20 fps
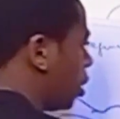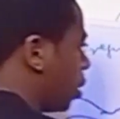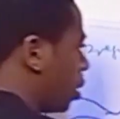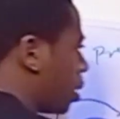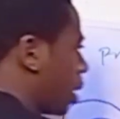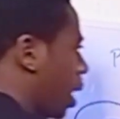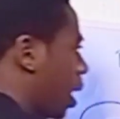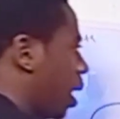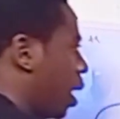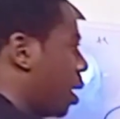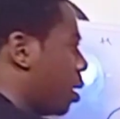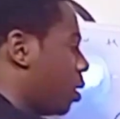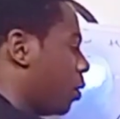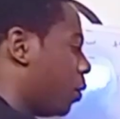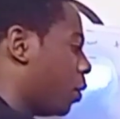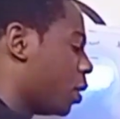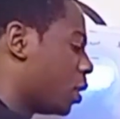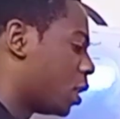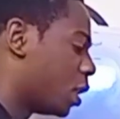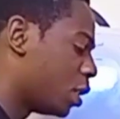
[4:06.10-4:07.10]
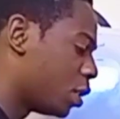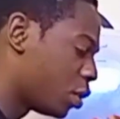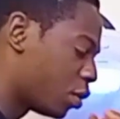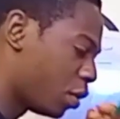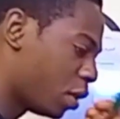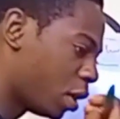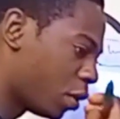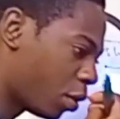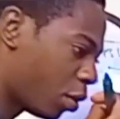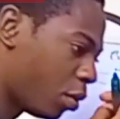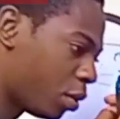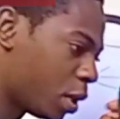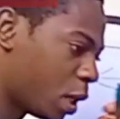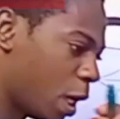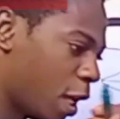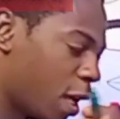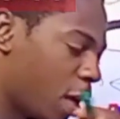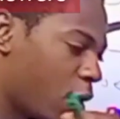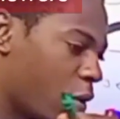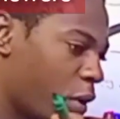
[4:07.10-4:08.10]
are like fittings to the tooth.
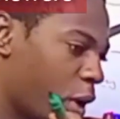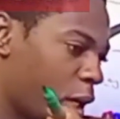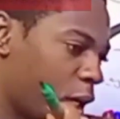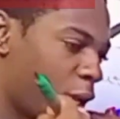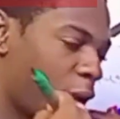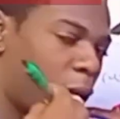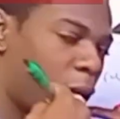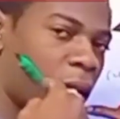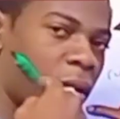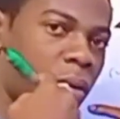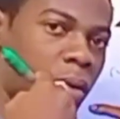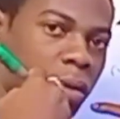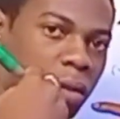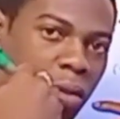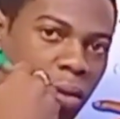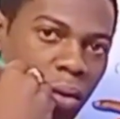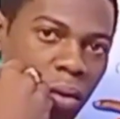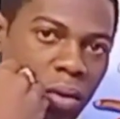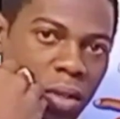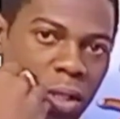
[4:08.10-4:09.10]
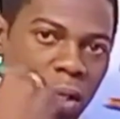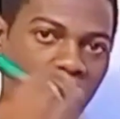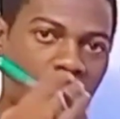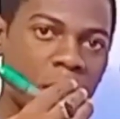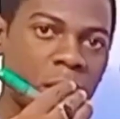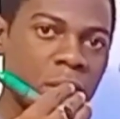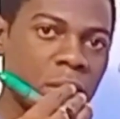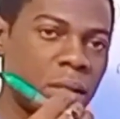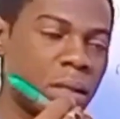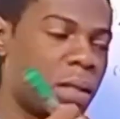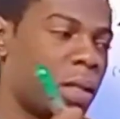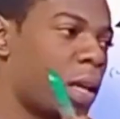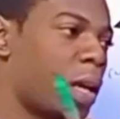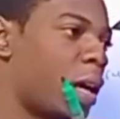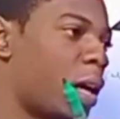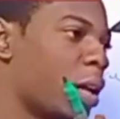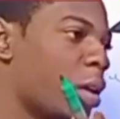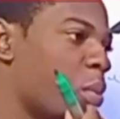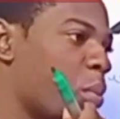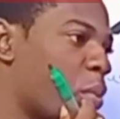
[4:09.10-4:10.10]
When they are not your size, they are
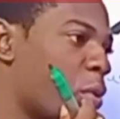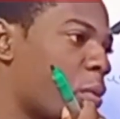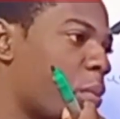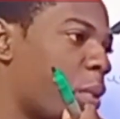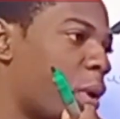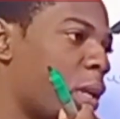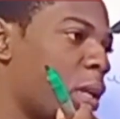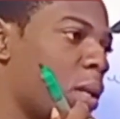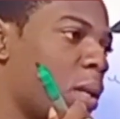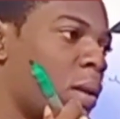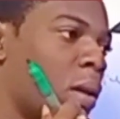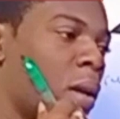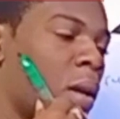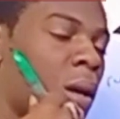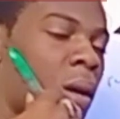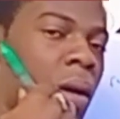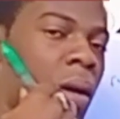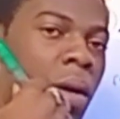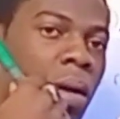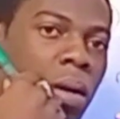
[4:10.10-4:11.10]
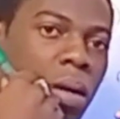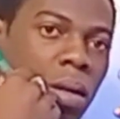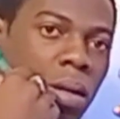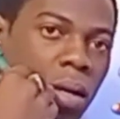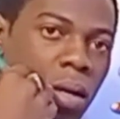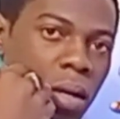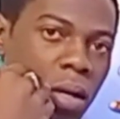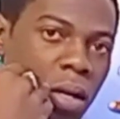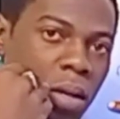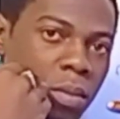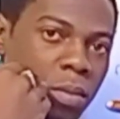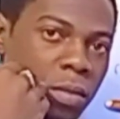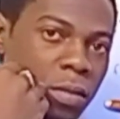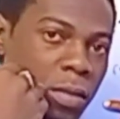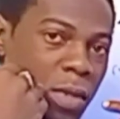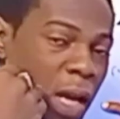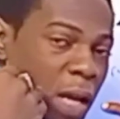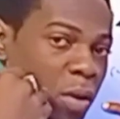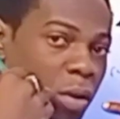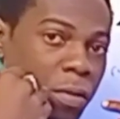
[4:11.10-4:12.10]
improperly.
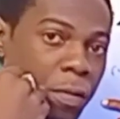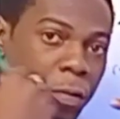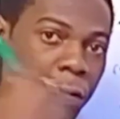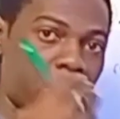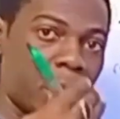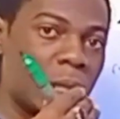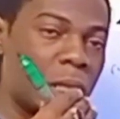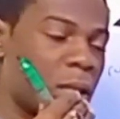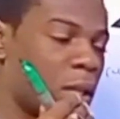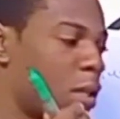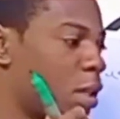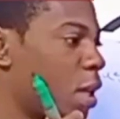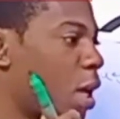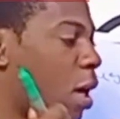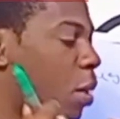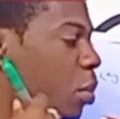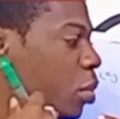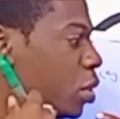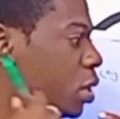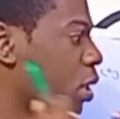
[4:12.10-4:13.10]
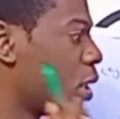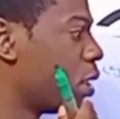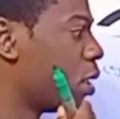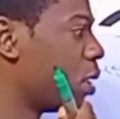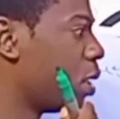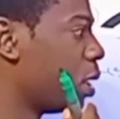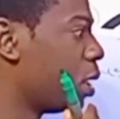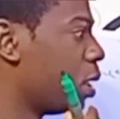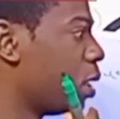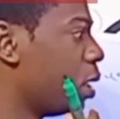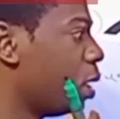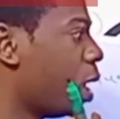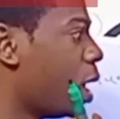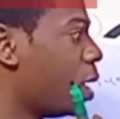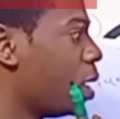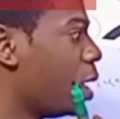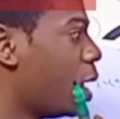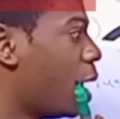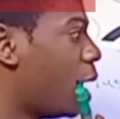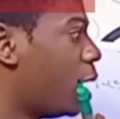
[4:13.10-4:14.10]
They are not fit. They
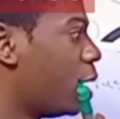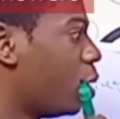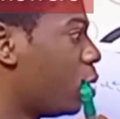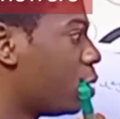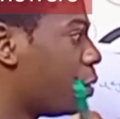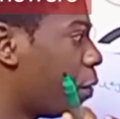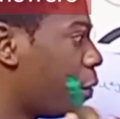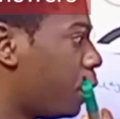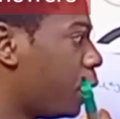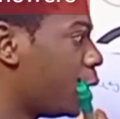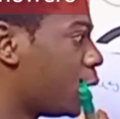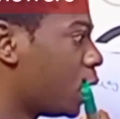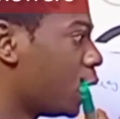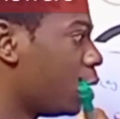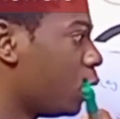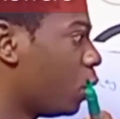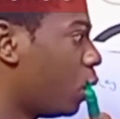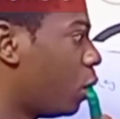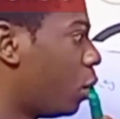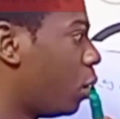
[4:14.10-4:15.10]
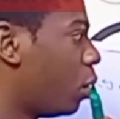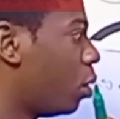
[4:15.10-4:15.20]
are not fit in your